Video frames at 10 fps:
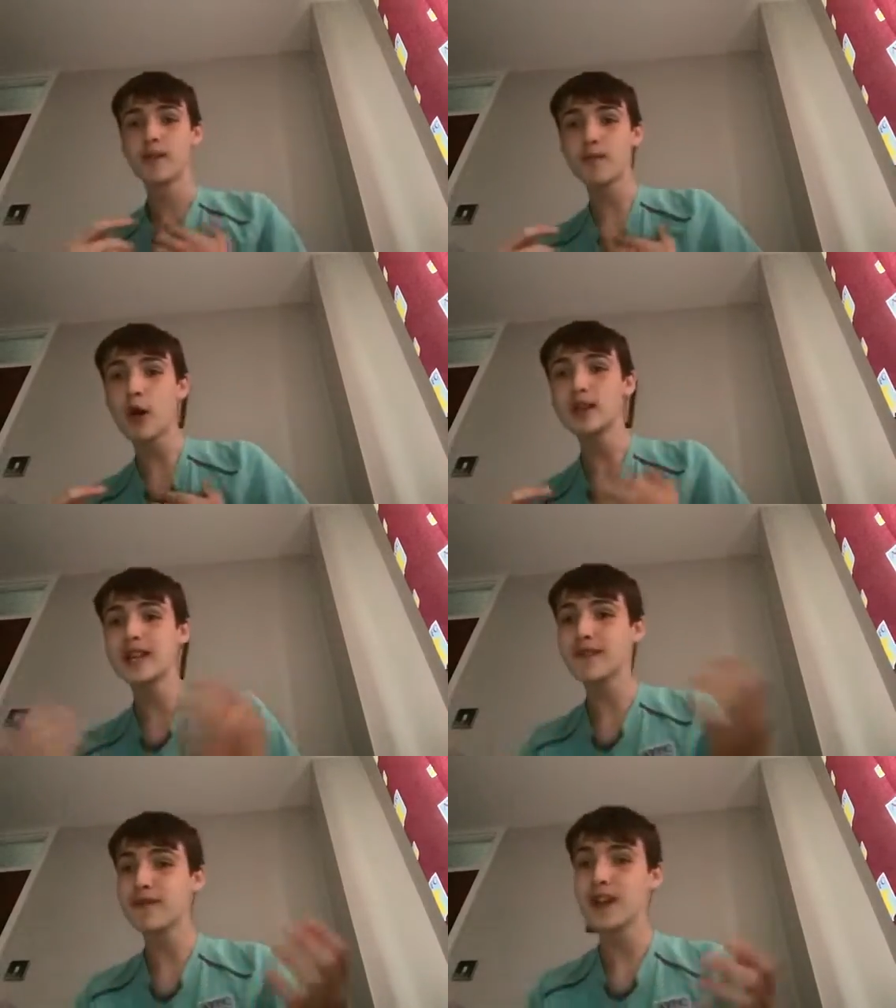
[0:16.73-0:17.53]

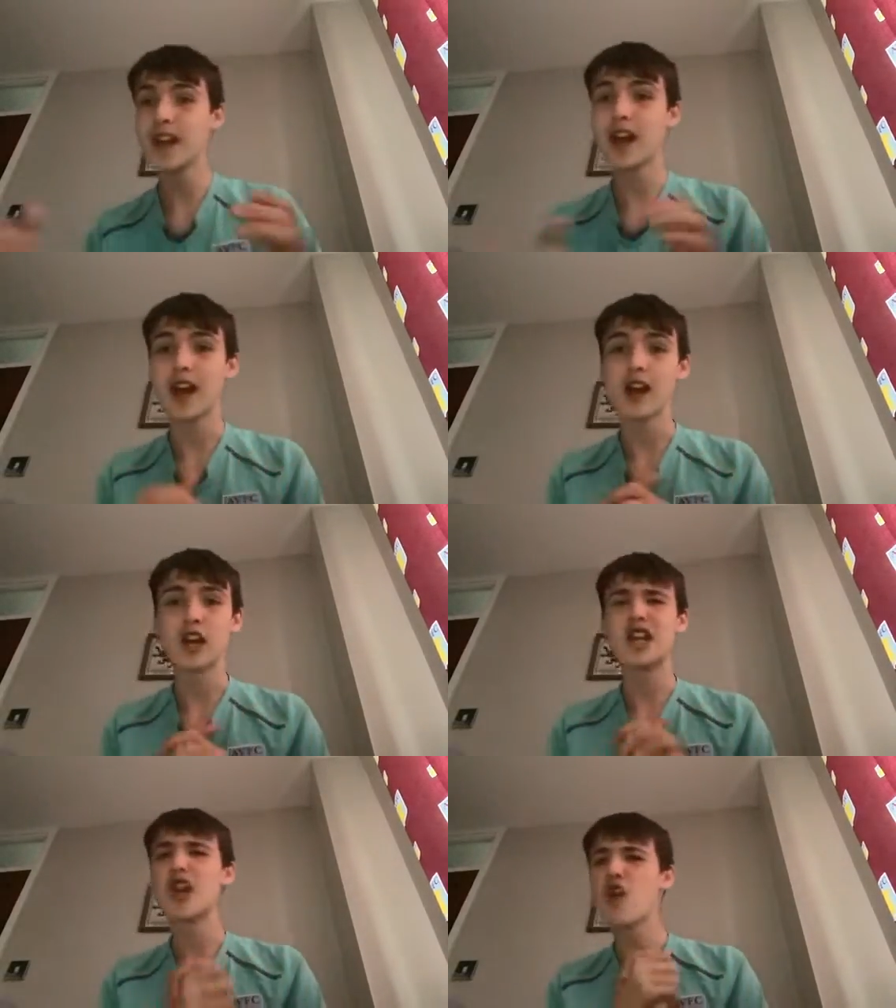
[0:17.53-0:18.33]
Martin Villa,
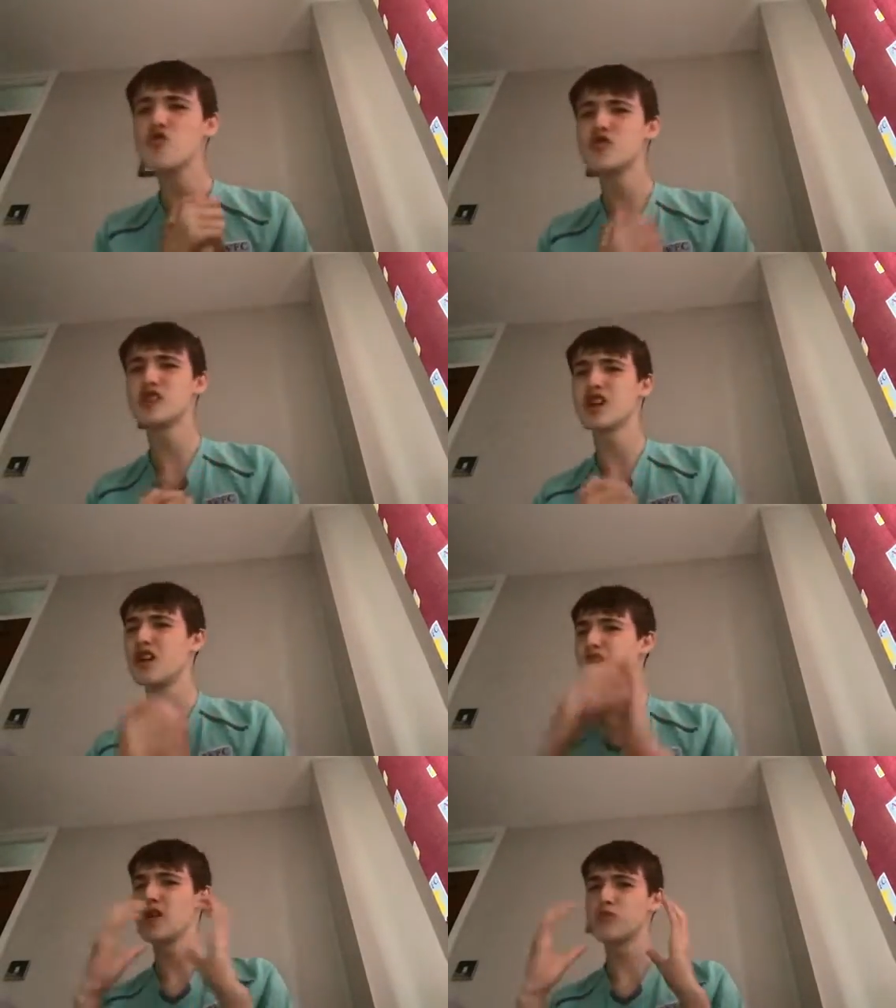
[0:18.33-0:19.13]

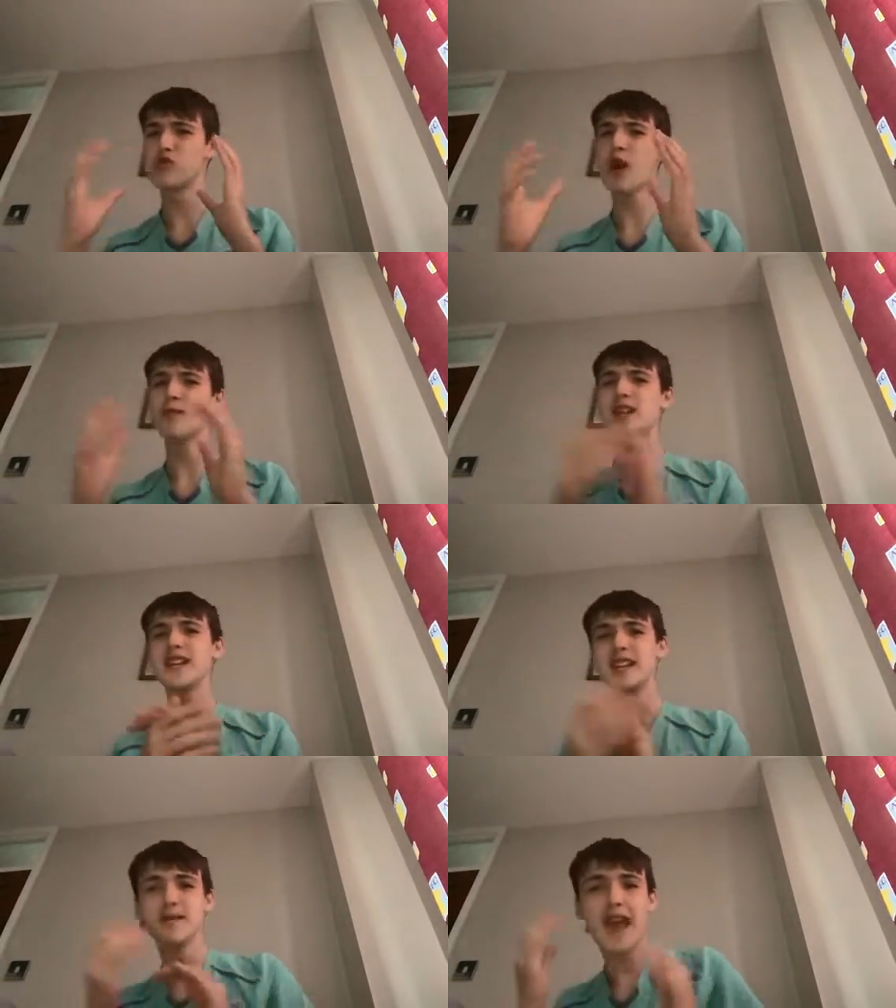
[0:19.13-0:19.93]
Losa, Premier
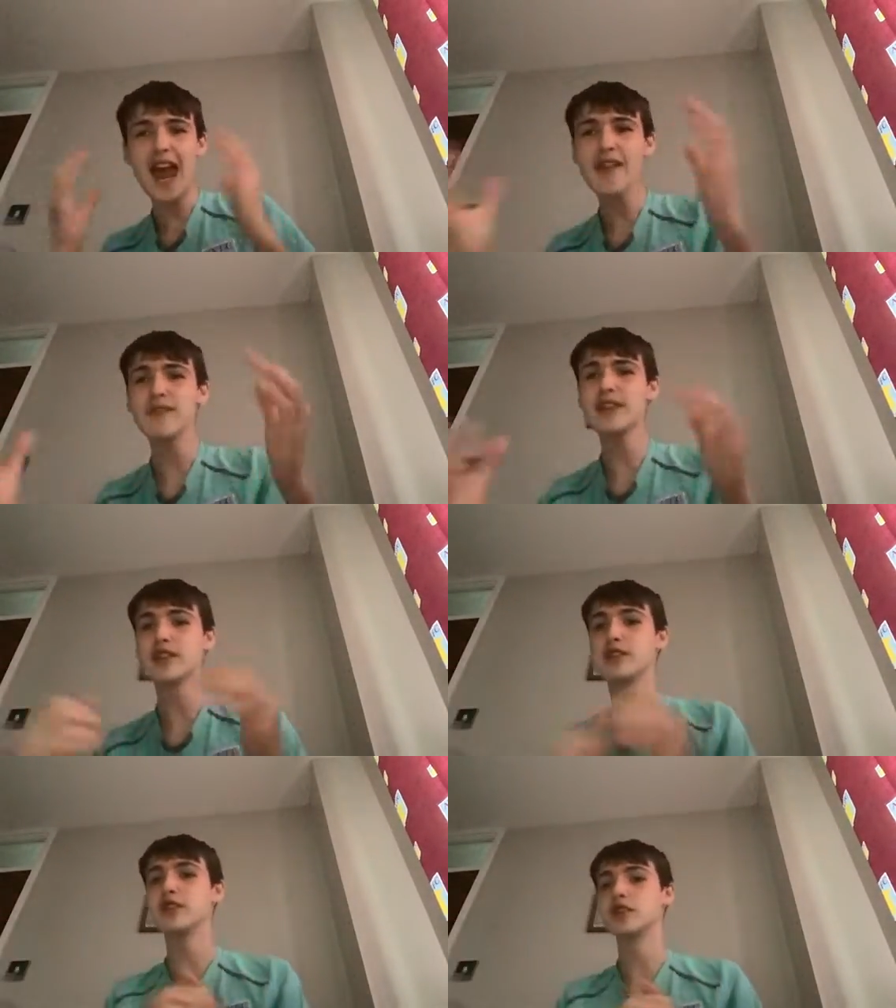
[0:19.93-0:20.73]
League team,
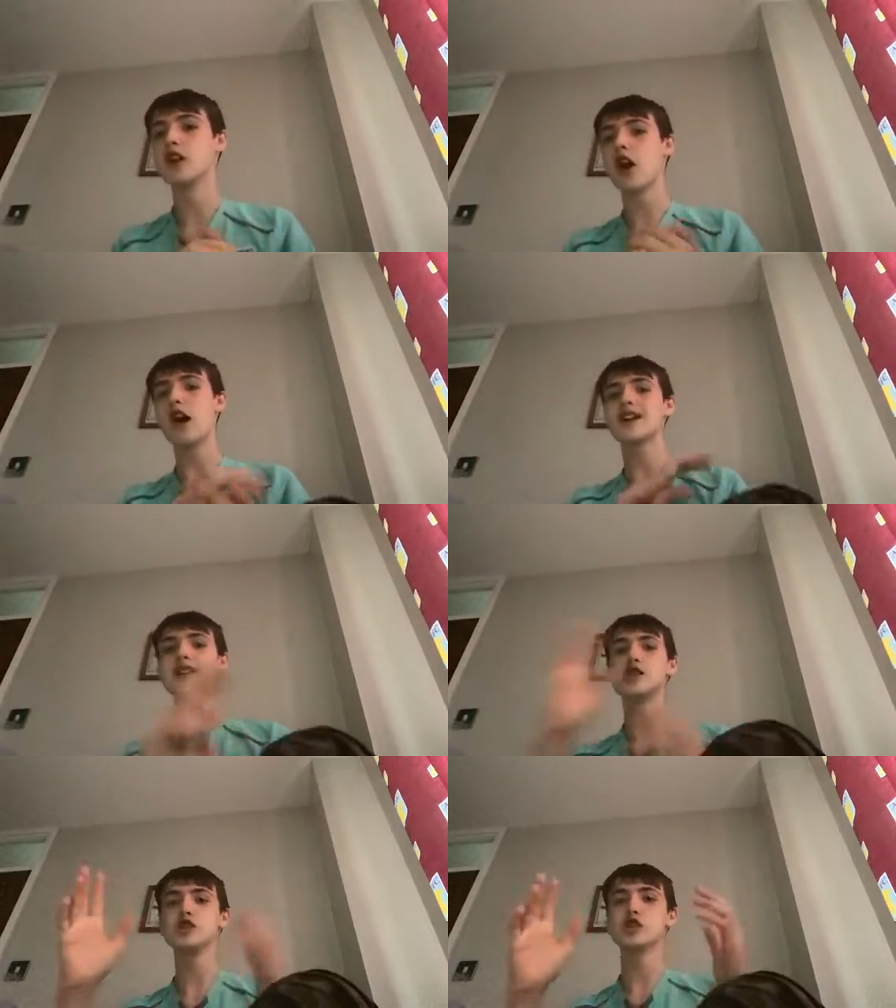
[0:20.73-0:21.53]
Everton. I
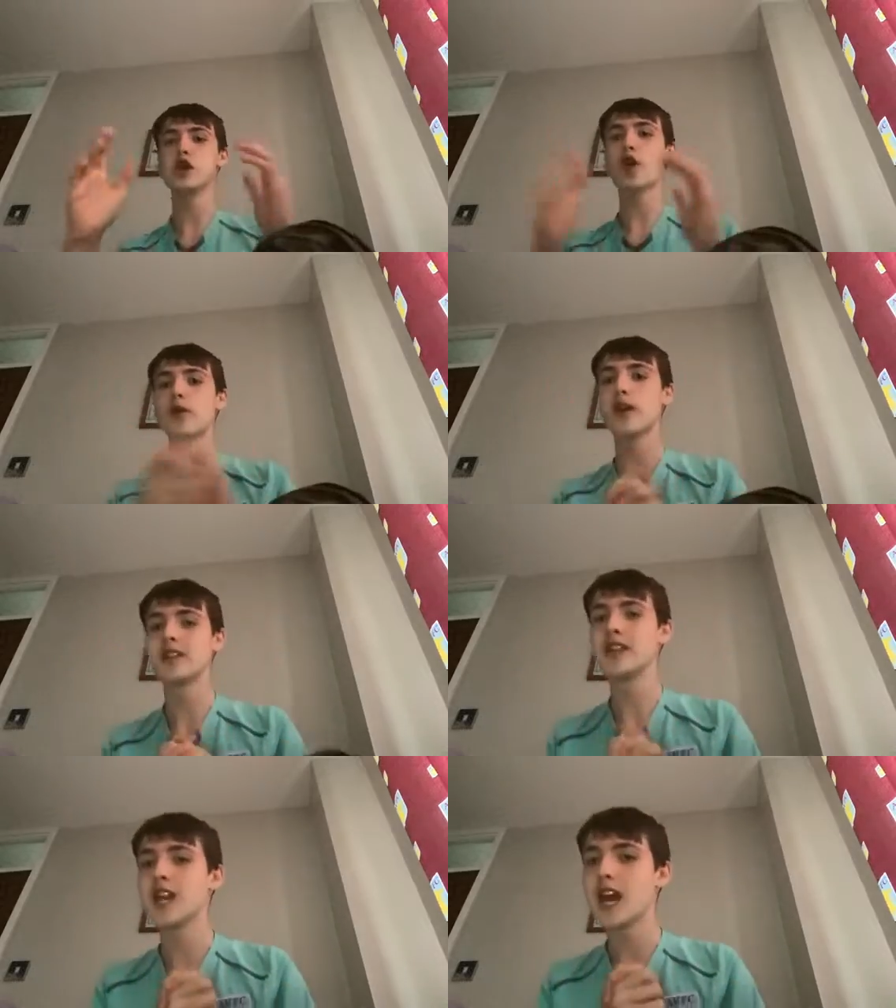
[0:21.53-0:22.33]
can just go on.